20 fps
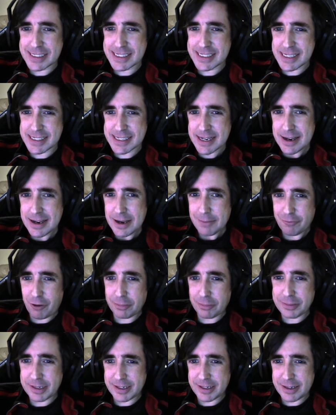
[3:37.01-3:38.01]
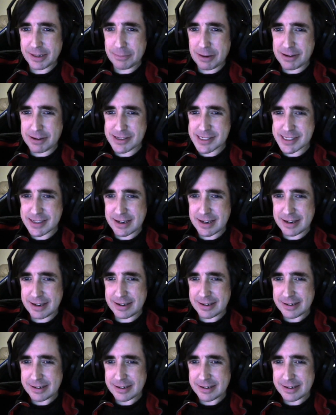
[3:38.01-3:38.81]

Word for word: This is probably the most